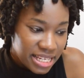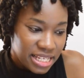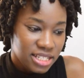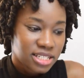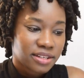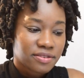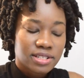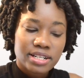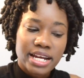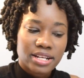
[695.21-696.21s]
It shifts
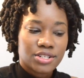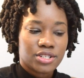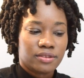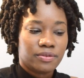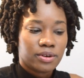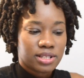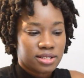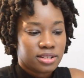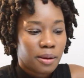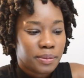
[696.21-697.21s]
their energy to focus
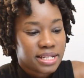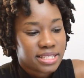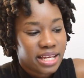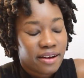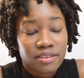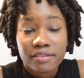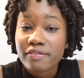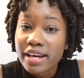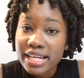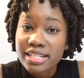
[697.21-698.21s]
on topics they have to
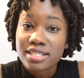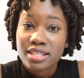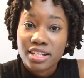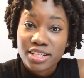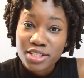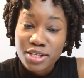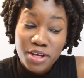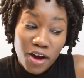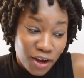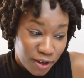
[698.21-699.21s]
fight to
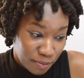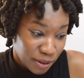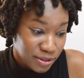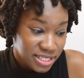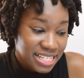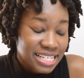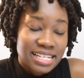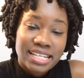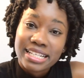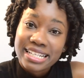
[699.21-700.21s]
talk about,
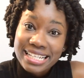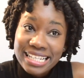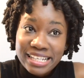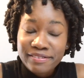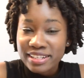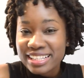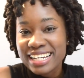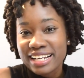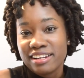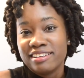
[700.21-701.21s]
even
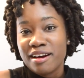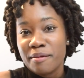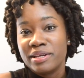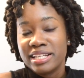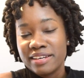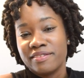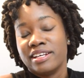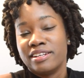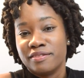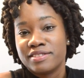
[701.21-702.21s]
then not being given
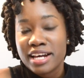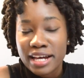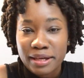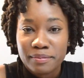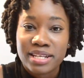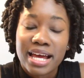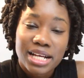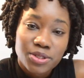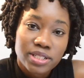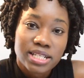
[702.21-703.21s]
enough time to
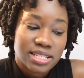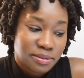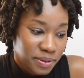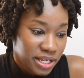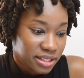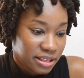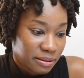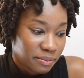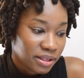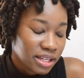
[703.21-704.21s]
actually debate
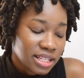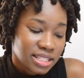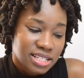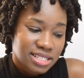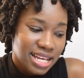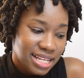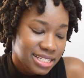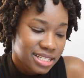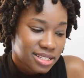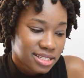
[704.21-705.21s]
them. These
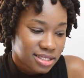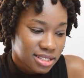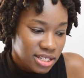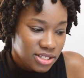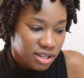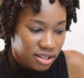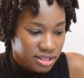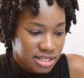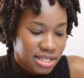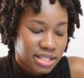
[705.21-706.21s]
tactics teach
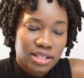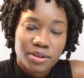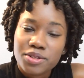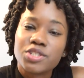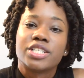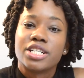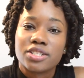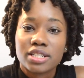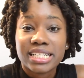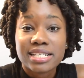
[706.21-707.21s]
others that
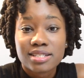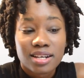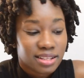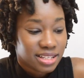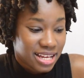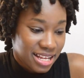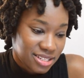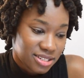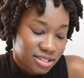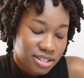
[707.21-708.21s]
negotiation is not the
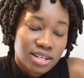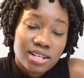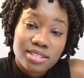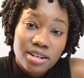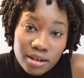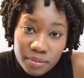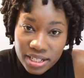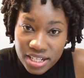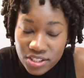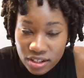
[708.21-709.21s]
answer.
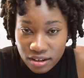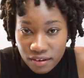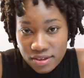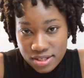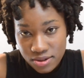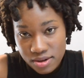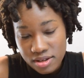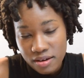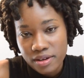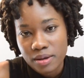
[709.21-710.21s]
Termination of the source
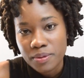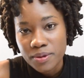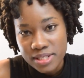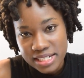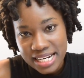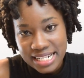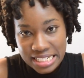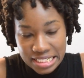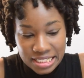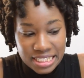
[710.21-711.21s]
of an opposing
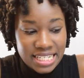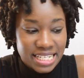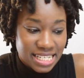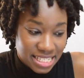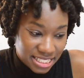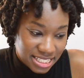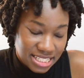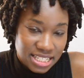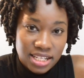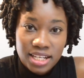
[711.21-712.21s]
idea is.